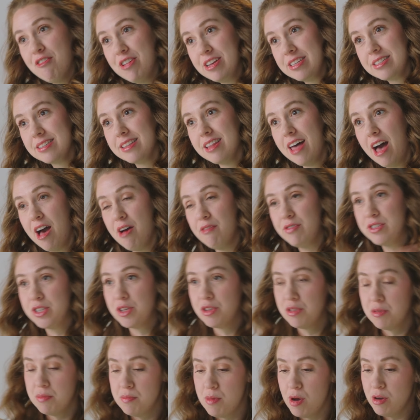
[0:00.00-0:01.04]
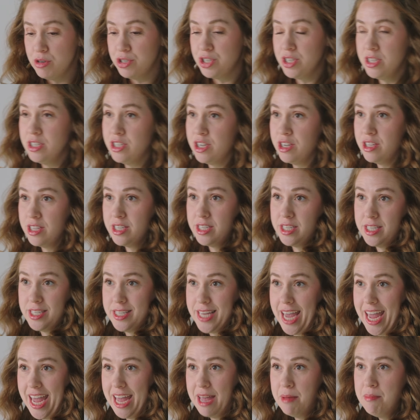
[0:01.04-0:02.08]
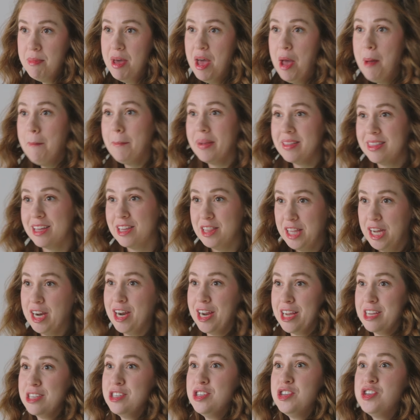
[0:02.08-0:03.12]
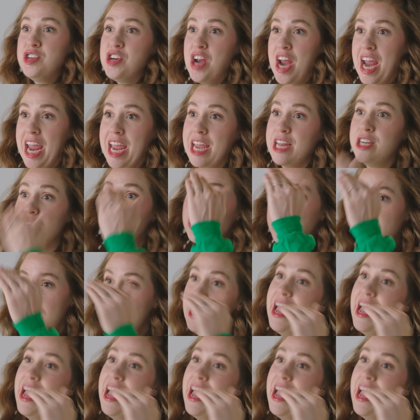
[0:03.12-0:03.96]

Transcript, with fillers: his love. So the motions are the same, but the lyrics change